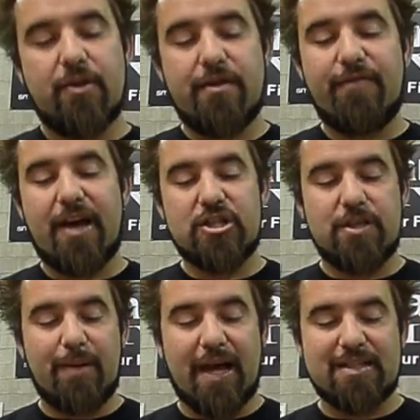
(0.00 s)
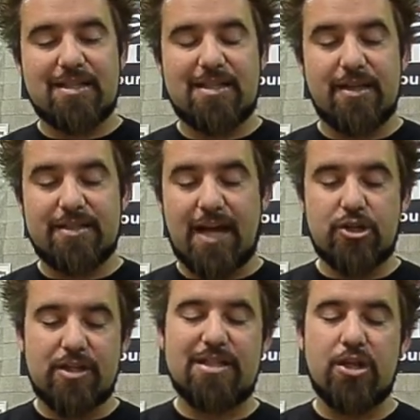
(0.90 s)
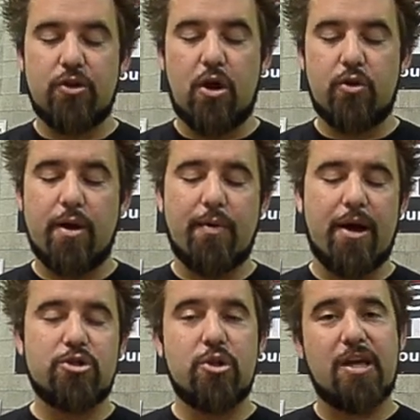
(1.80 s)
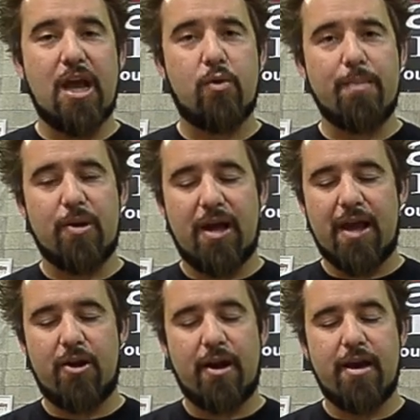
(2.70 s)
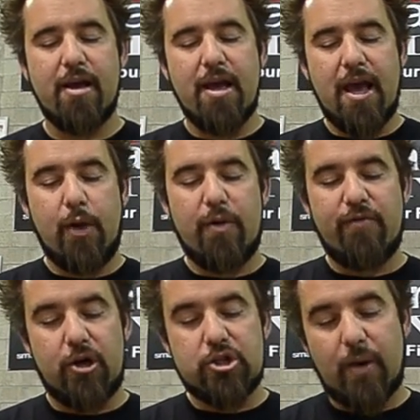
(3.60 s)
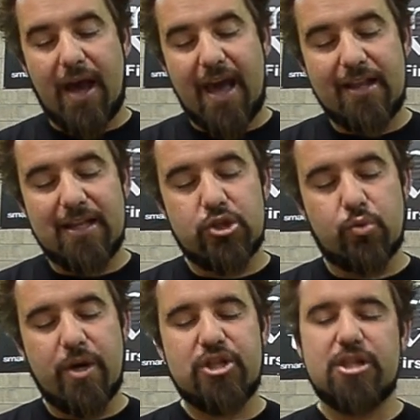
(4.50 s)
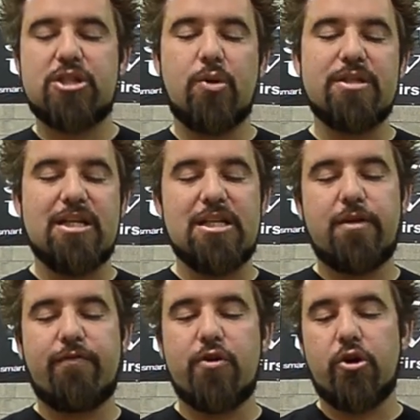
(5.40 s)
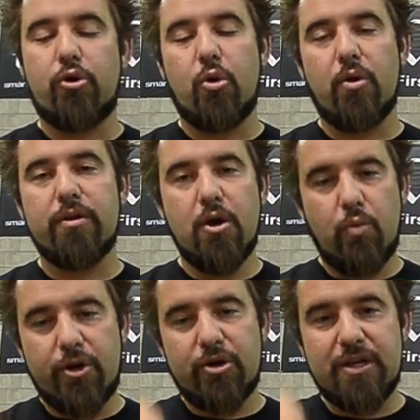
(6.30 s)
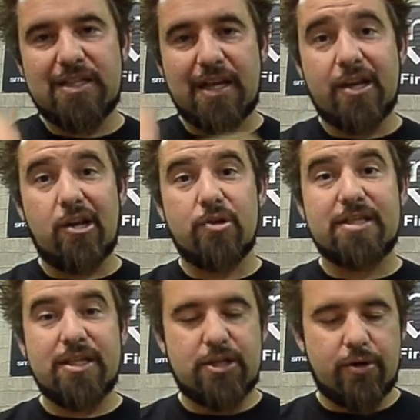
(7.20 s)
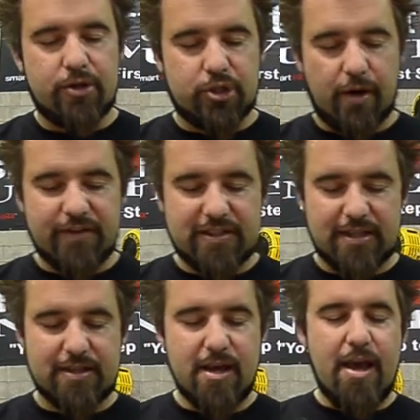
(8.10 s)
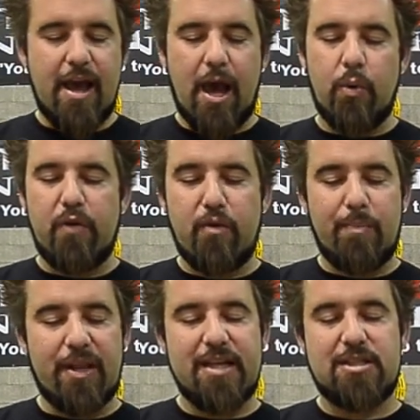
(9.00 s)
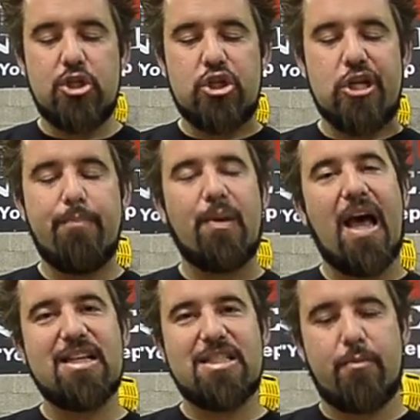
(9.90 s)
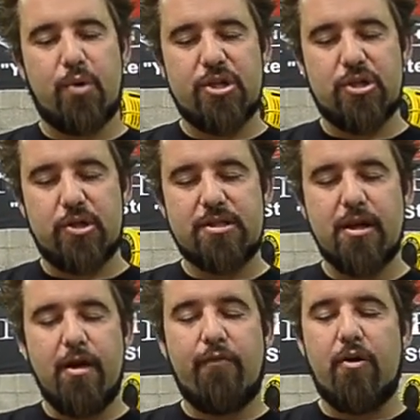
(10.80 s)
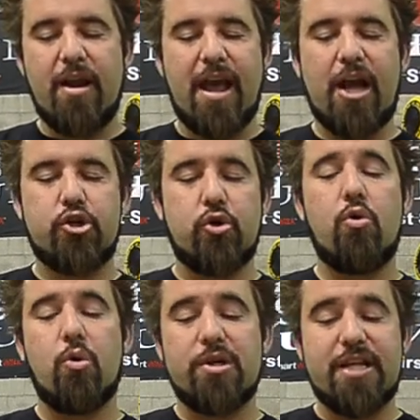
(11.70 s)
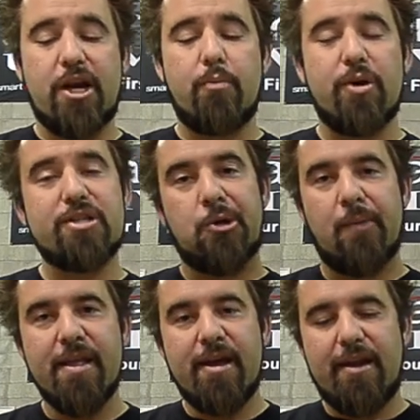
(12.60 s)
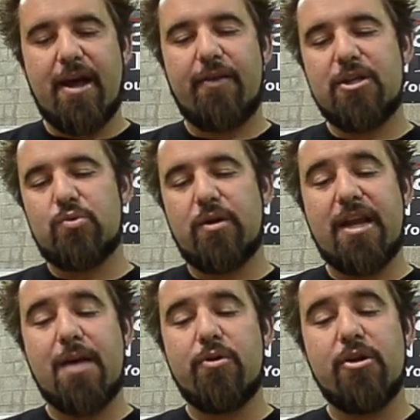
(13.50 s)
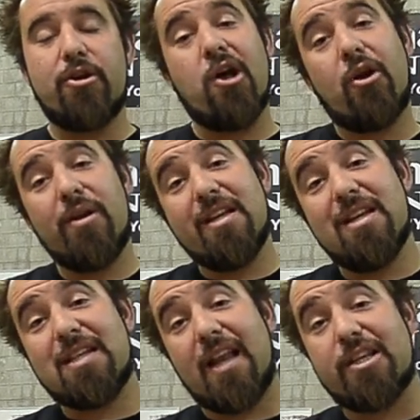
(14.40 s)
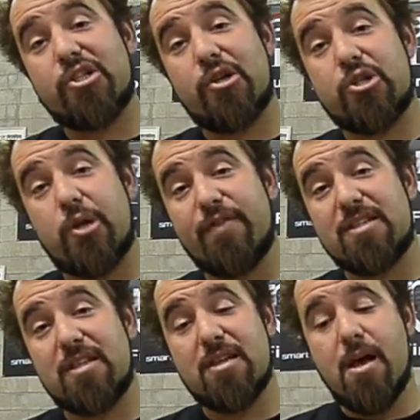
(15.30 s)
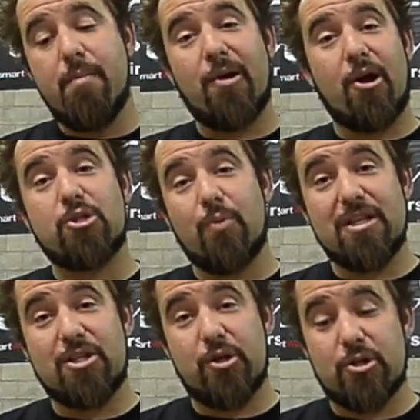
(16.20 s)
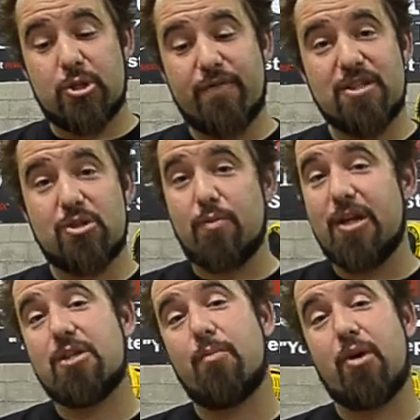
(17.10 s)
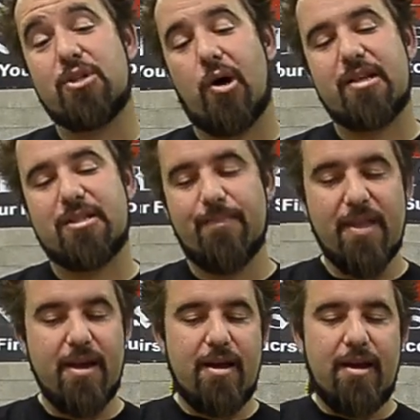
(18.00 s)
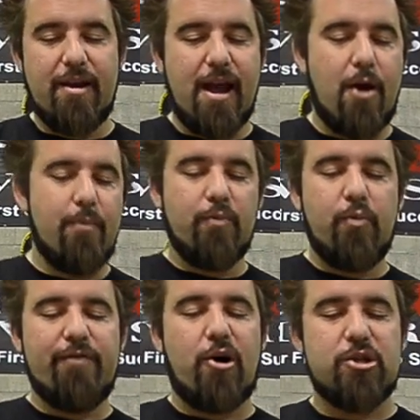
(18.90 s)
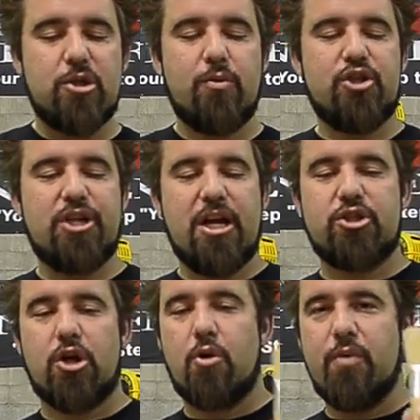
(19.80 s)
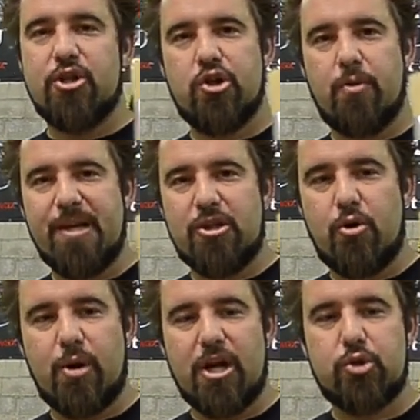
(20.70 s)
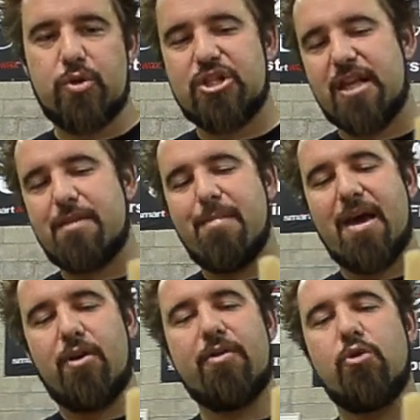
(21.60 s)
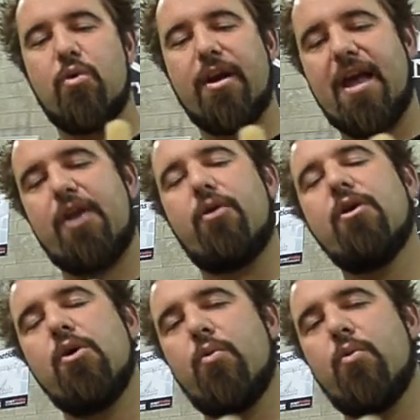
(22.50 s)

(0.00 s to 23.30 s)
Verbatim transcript: The advantage of the plastic seal is actually sealed all the way around, so you can't grip your hand on it. And we've also added these ridges so it's easy for you to hold when you're detailing close to interior surfaces. And we've replaced the cheap plastic bristles for a natural horsehair bristle. Now these will enable you to not only detail exterior surfaces, but also interior surfaces, which makes the brush awesome. Now, we've also changed our original Pito brush, which had the metal and the wood handle.